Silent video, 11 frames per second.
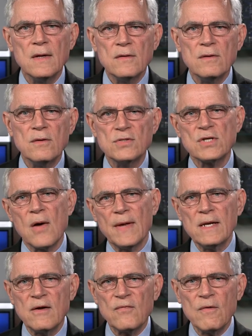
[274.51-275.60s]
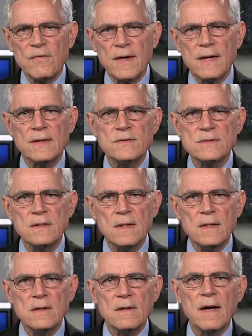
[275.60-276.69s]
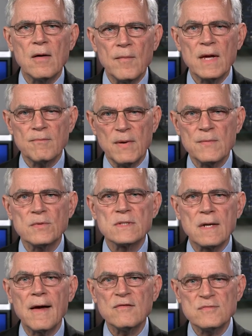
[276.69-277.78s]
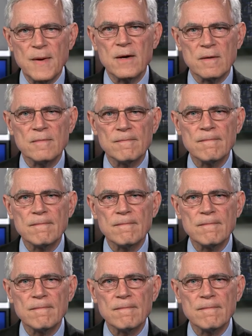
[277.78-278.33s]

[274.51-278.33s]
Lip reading: to do so many different things to help make people's lives better.